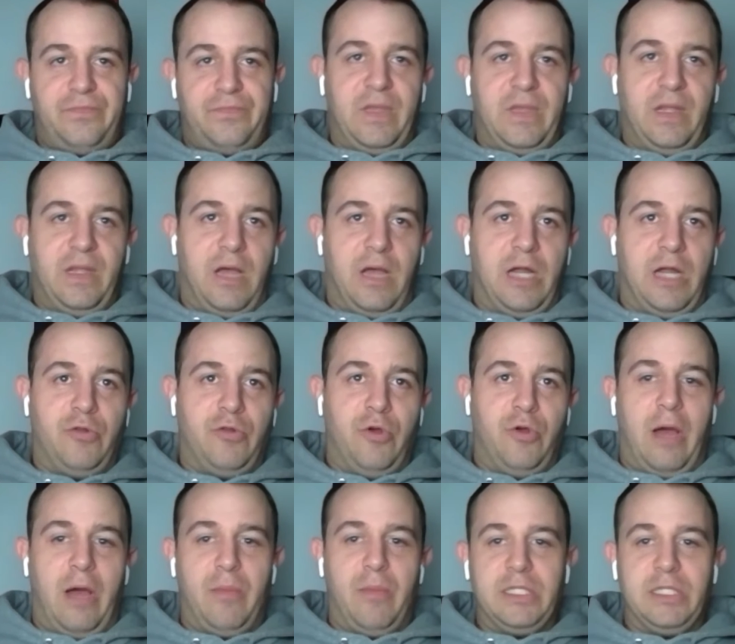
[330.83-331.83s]
I don't know
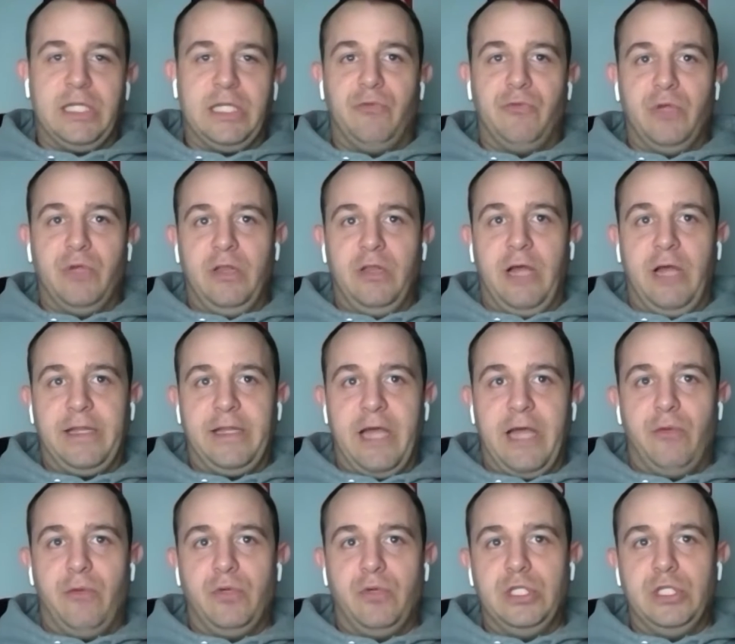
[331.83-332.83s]
how much I really like
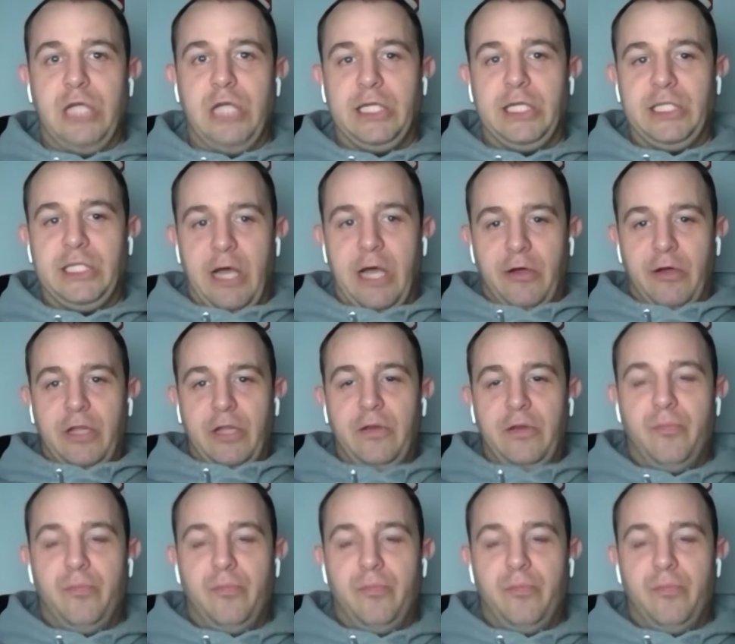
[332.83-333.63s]
that one. Josh Allen and